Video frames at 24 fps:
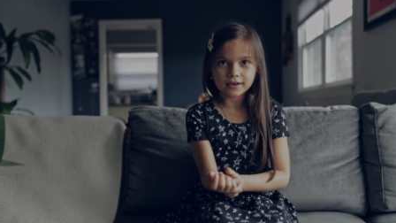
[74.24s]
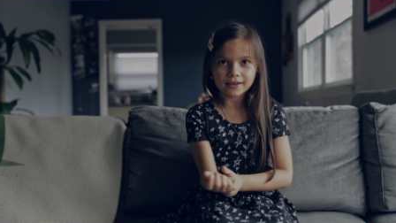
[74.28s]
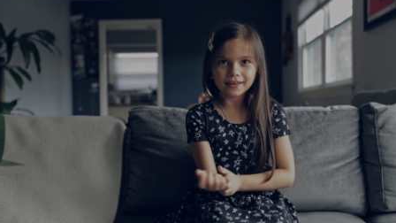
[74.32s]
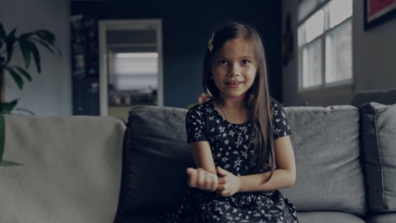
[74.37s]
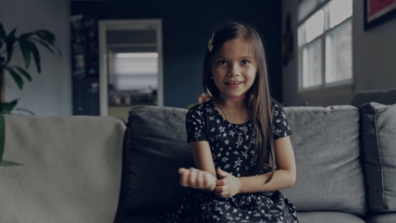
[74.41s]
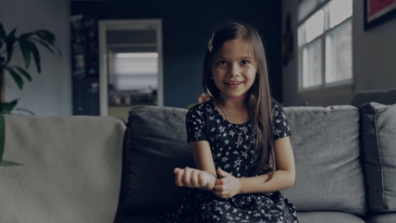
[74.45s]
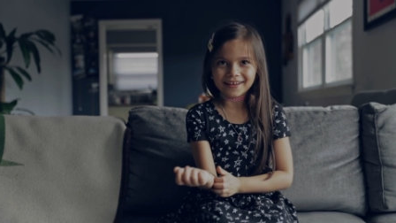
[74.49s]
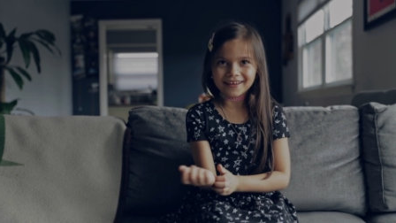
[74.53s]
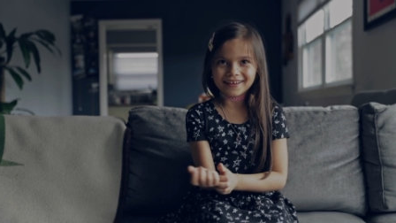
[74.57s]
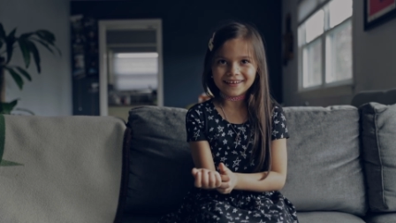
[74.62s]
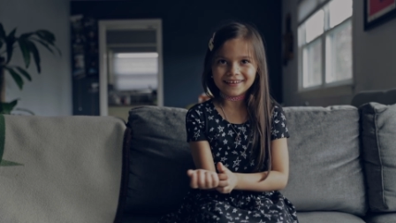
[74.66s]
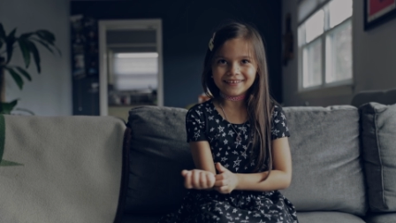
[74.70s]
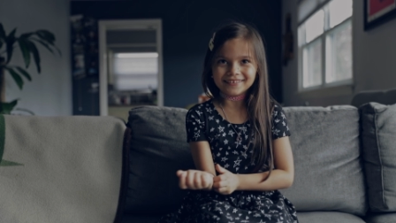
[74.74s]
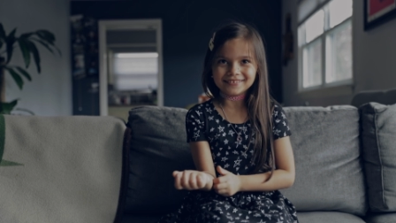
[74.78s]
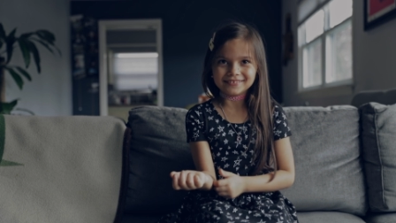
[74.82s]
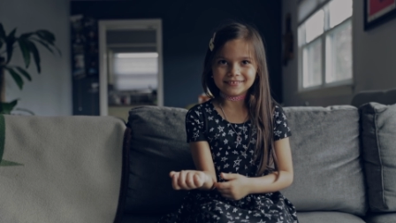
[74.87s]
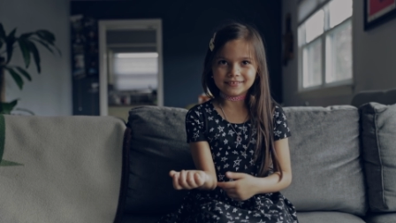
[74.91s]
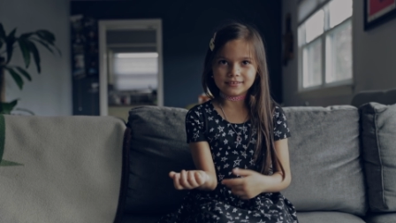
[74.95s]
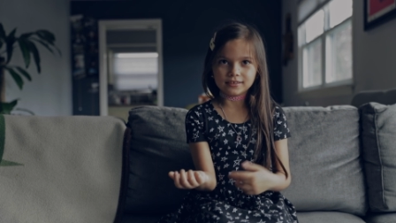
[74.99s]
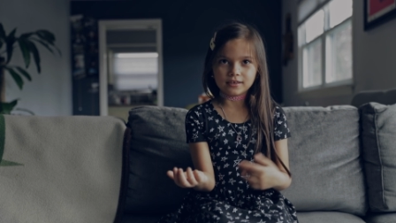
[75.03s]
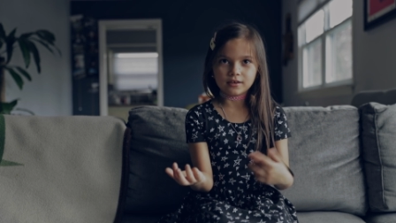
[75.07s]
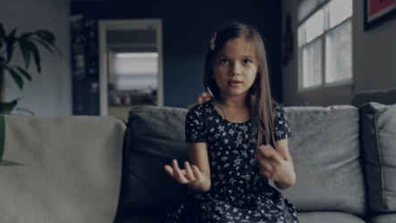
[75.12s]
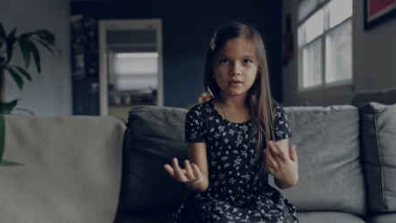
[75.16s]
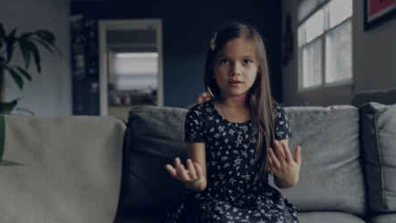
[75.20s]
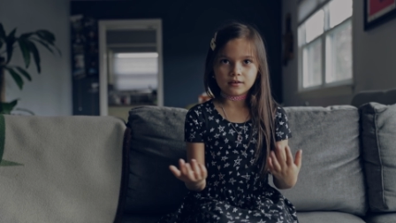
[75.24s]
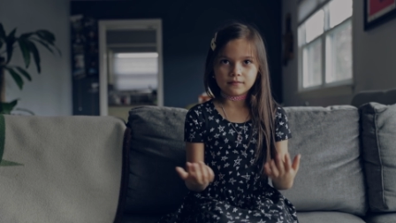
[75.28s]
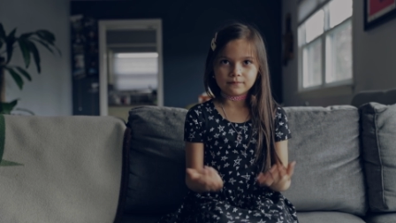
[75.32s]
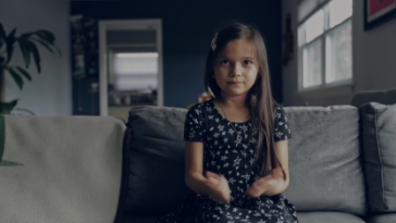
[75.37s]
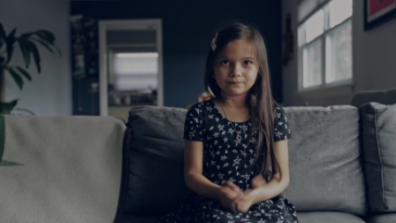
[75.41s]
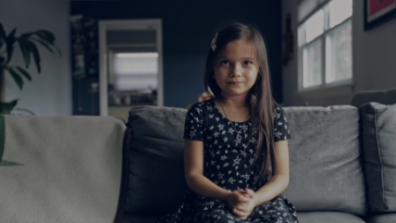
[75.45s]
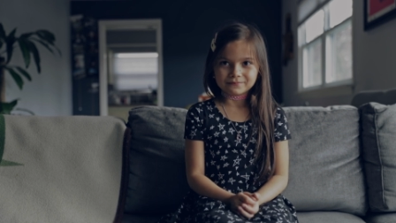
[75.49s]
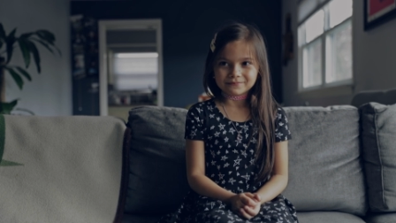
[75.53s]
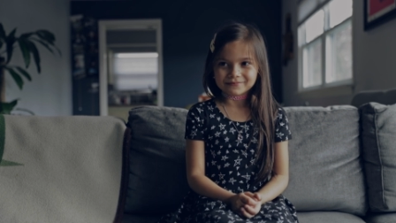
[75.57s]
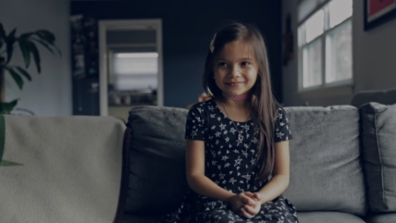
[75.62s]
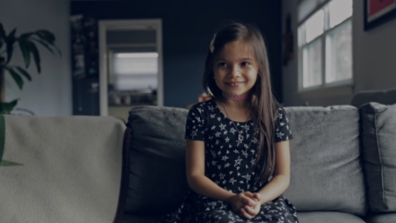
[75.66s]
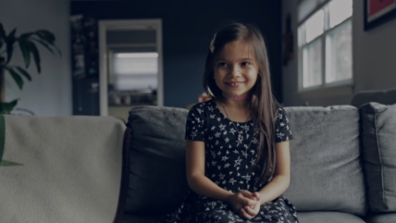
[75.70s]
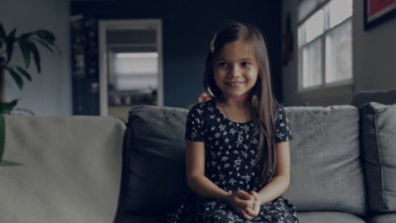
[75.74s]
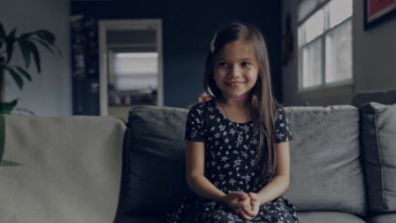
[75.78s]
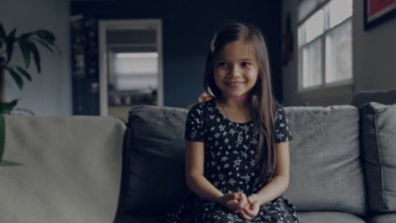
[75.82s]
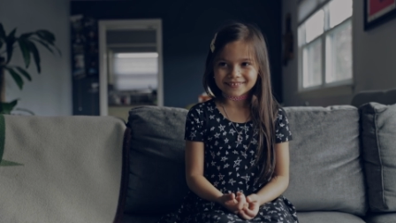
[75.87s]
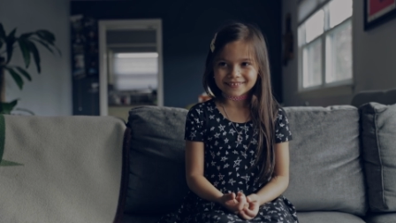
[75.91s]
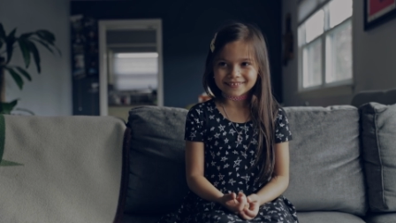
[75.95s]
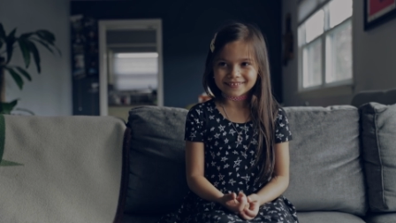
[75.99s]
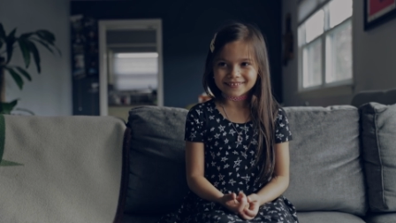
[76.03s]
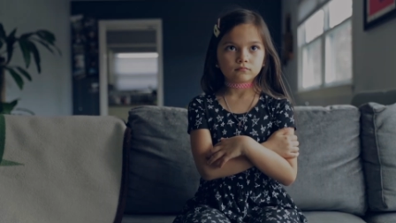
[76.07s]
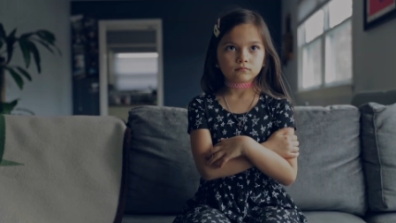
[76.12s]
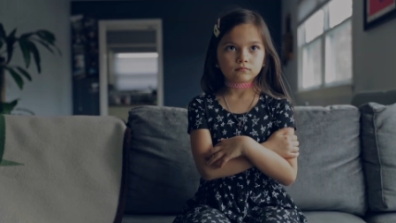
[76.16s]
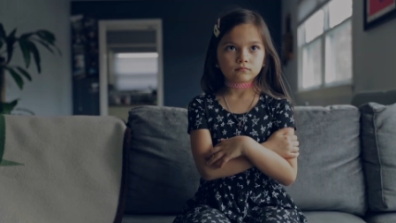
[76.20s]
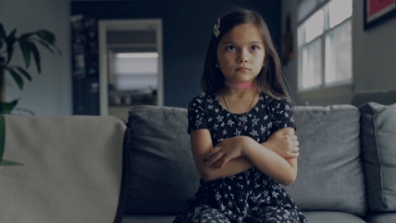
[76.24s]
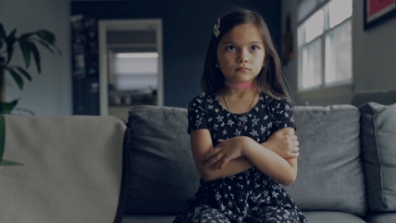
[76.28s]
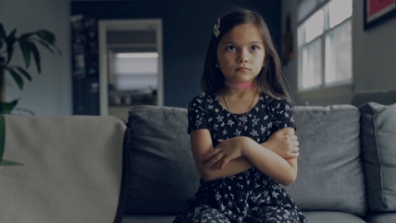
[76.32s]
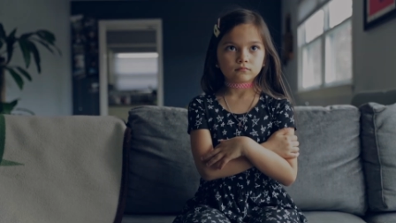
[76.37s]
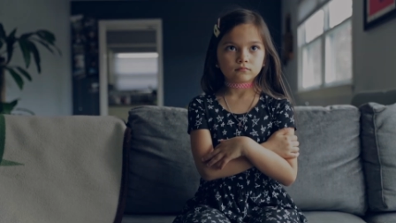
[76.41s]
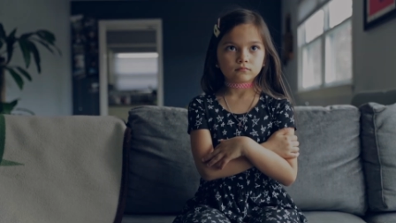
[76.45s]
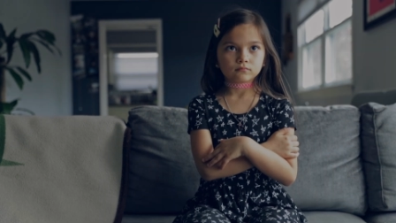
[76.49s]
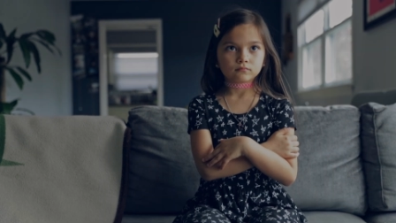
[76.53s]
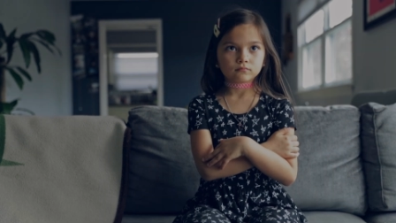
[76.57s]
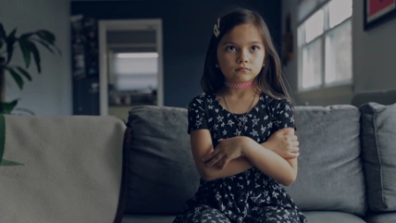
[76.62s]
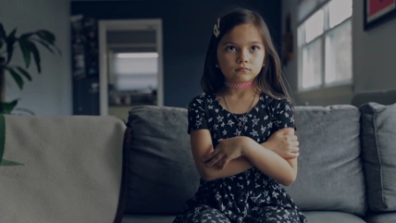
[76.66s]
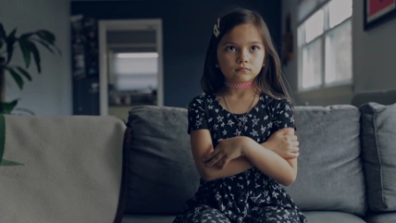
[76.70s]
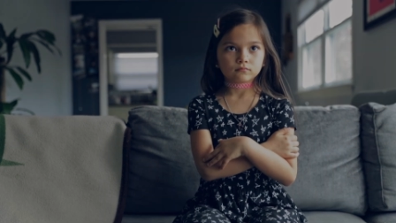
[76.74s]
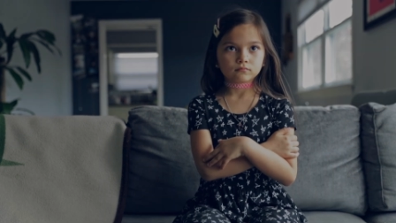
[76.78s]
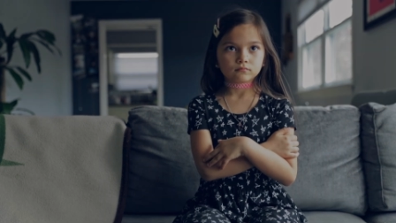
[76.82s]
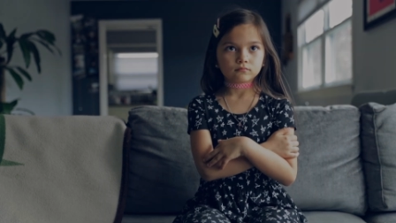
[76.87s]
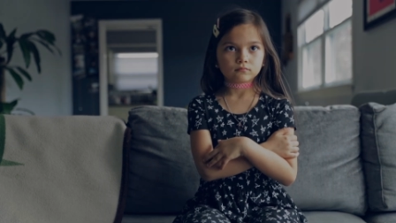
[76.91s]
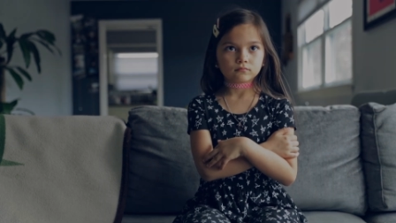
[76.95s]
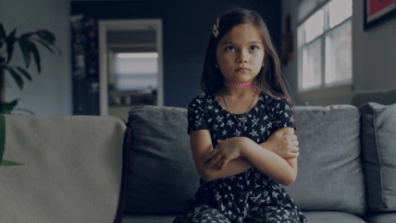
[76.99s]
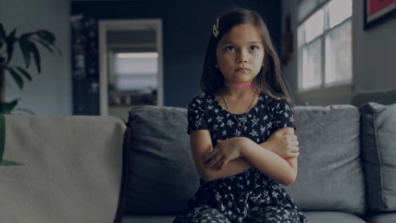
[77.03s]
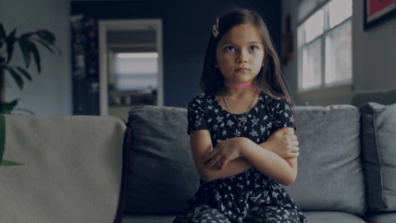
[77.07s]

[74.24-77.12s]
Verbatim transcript: And... why are you home?